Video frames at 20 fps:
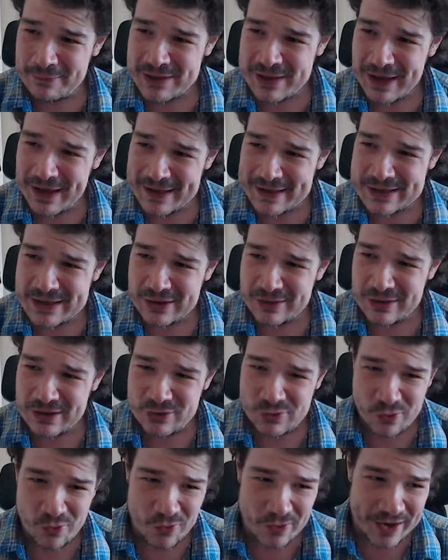So let's do the
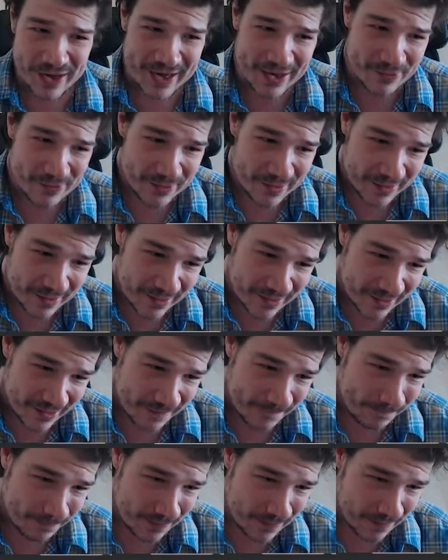draw now.
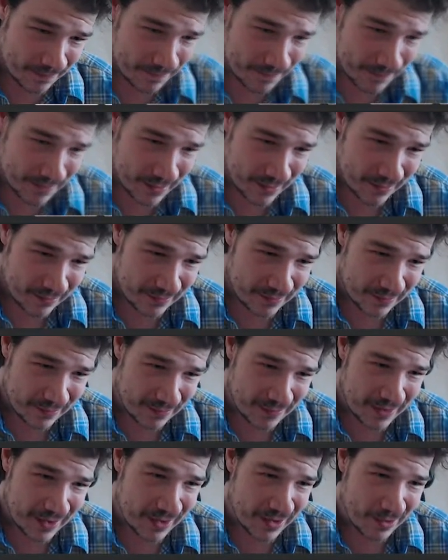Didn't
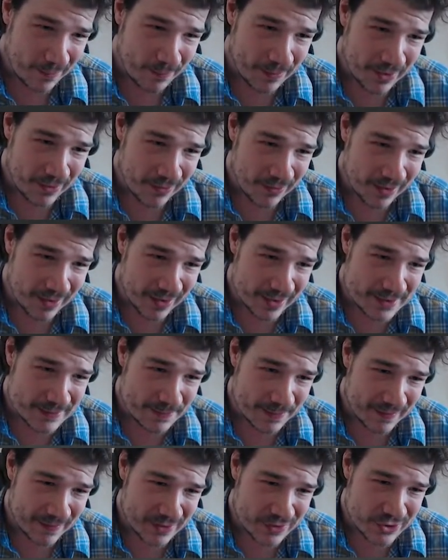think I'd be doing this,
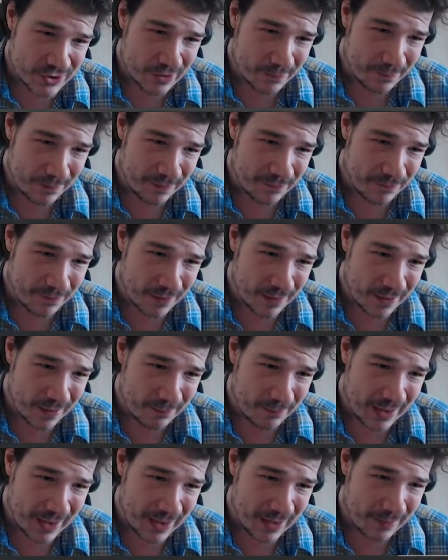but that should be fun.
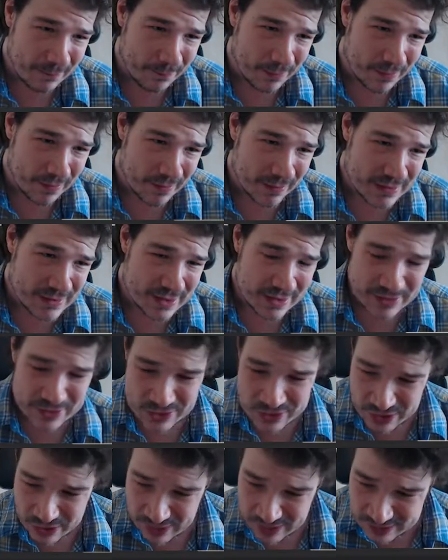Mino Barr's
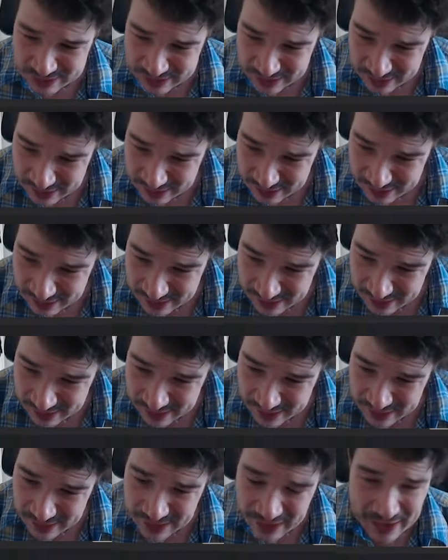injured.
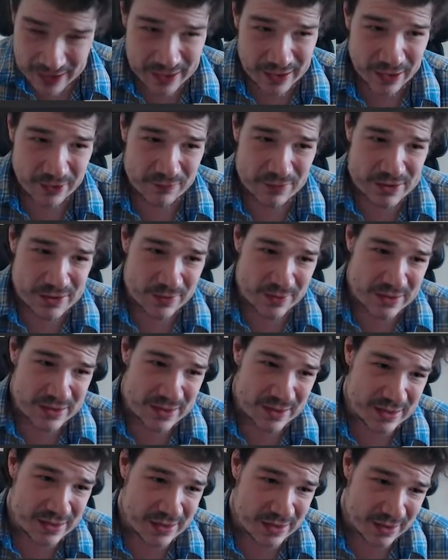Hand over to
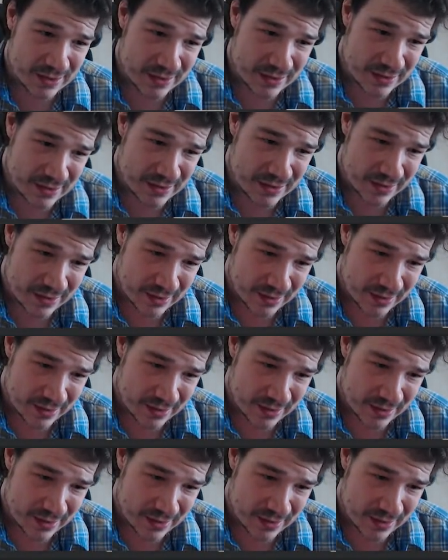assistant.